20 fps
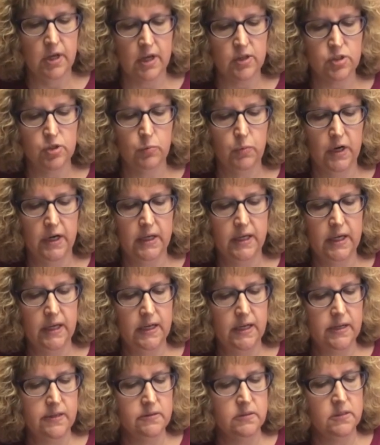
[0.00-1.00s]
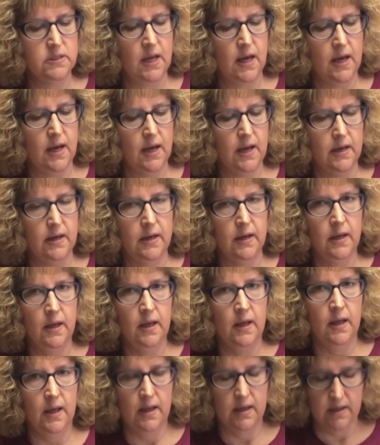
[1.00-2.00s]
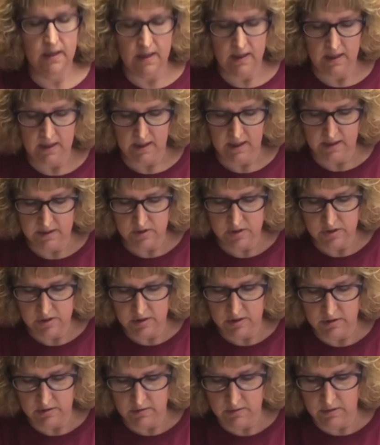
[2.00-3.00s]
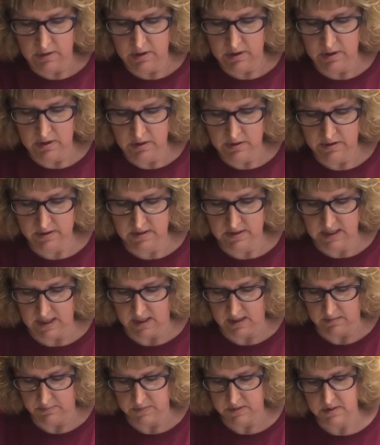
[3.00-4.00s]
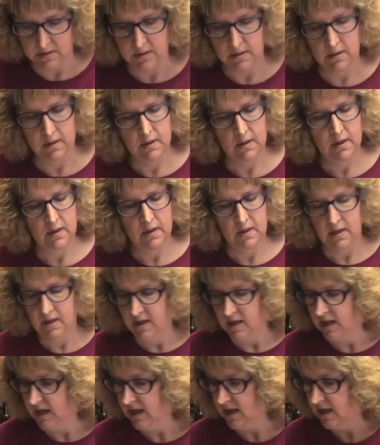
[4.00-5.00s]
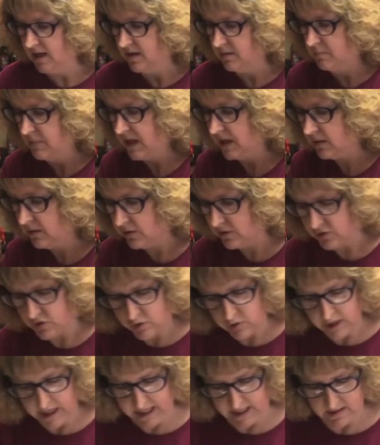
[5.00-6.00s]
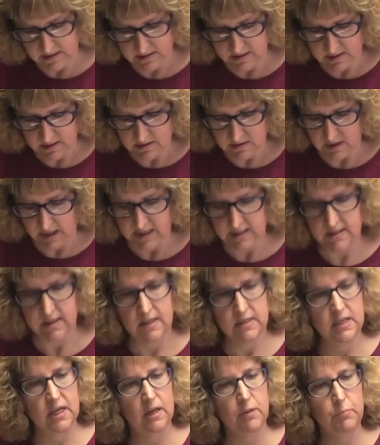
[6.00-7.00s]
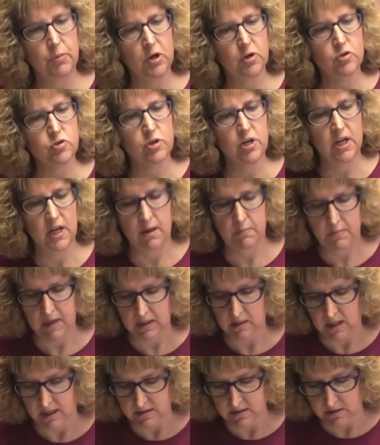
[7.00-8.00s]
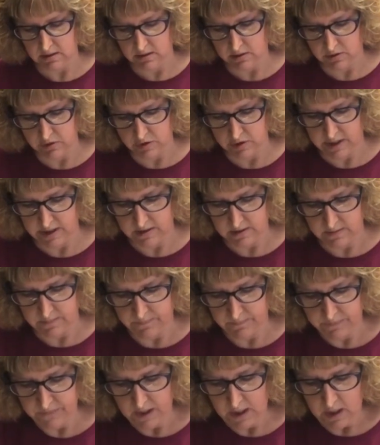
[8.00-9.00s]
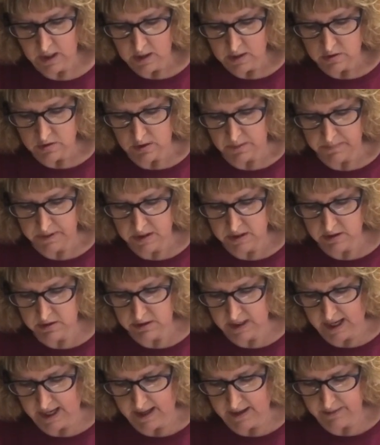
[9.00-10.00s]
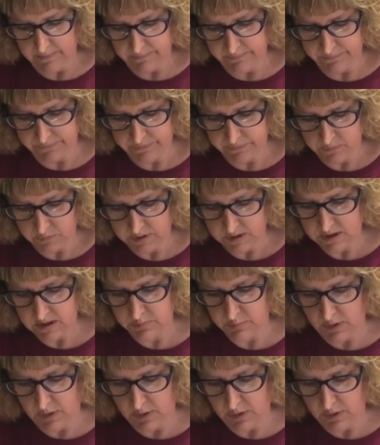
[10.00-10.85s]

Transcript: you actually want to get inside and get into the stems and make little trees. So I say take a bigger tree and make lots of little trees. So I'm going to do that with this